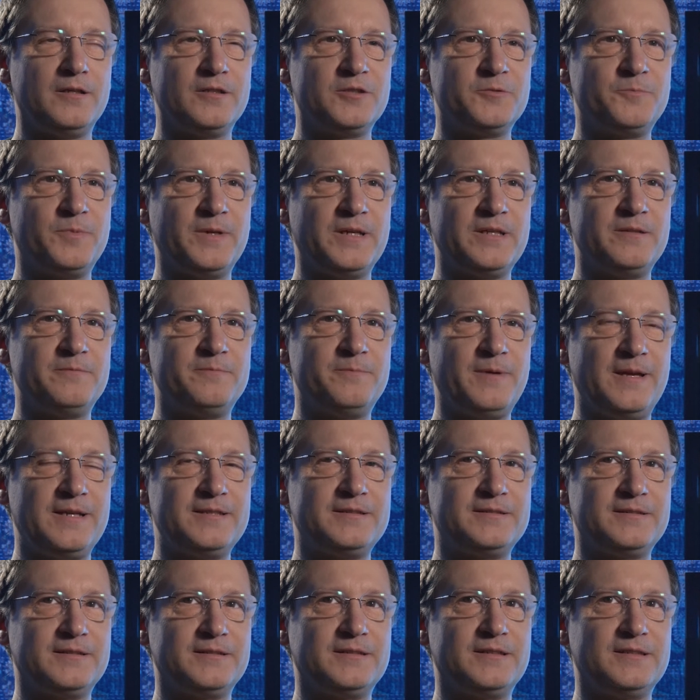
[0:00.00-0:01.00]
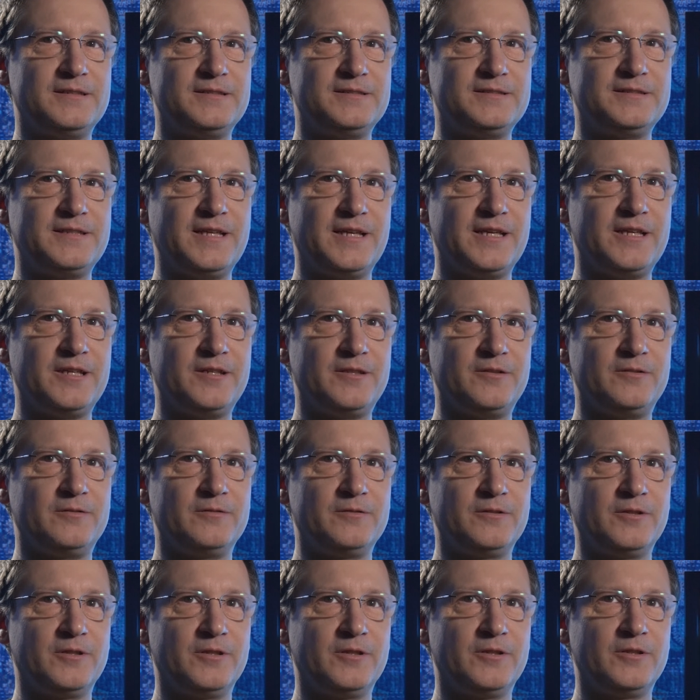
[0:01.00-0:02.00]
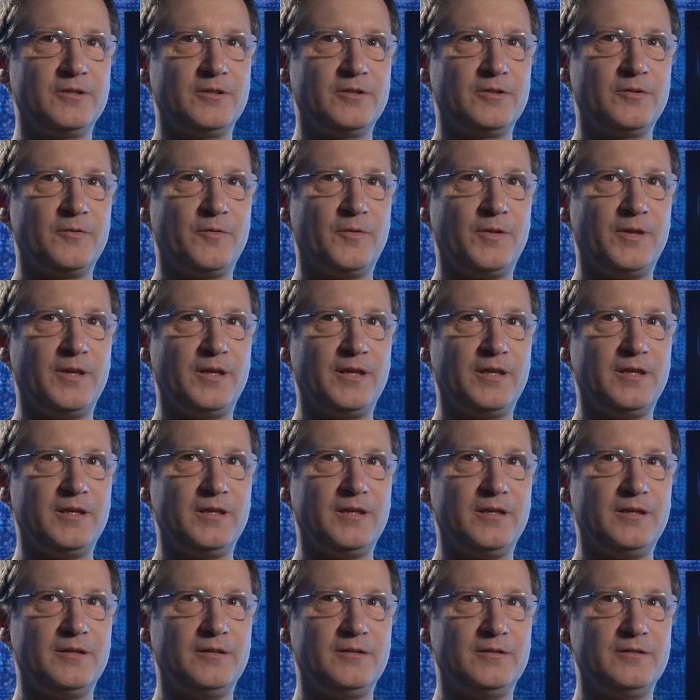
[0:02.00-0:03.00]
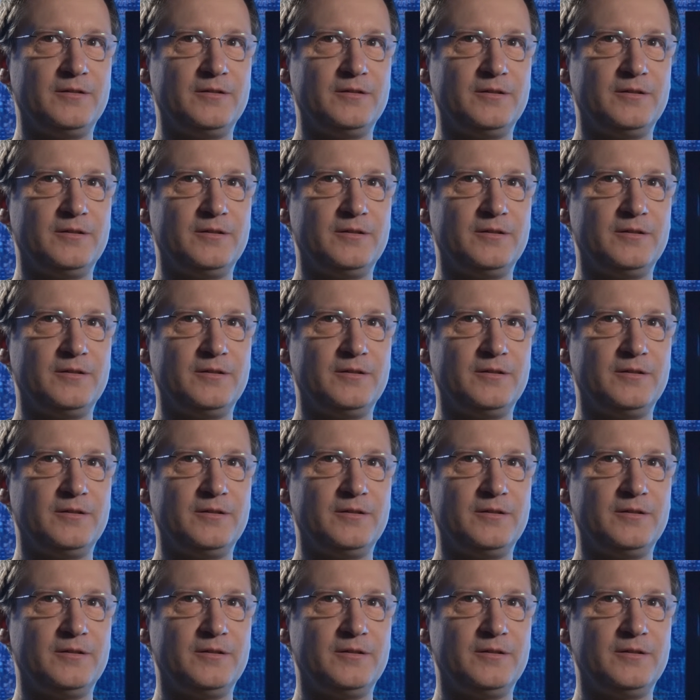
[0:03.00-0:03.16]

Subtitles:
has been basically seeing the